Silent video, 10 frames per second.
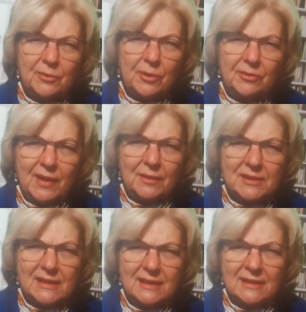
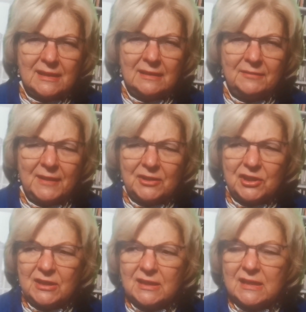coronavirus
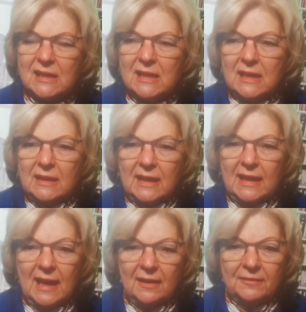infections.
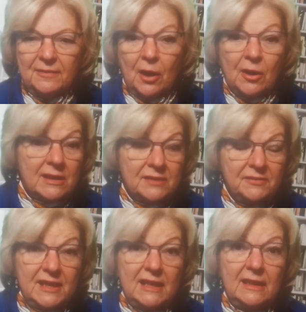They have
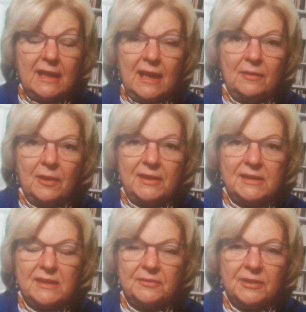RSV. They have all
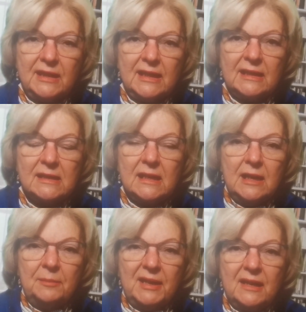these different things
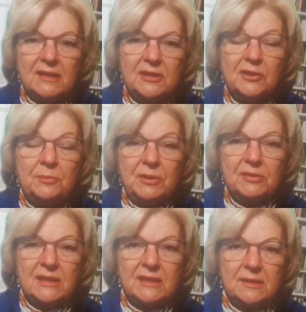because their
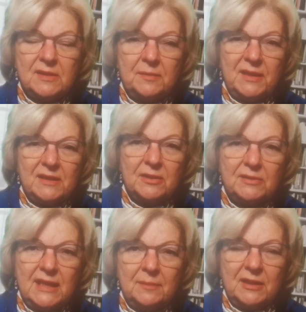immune systems have been
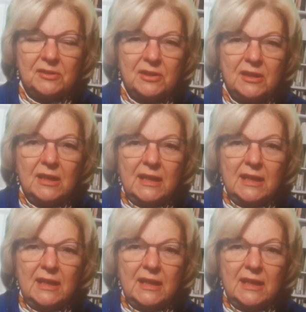so damaged,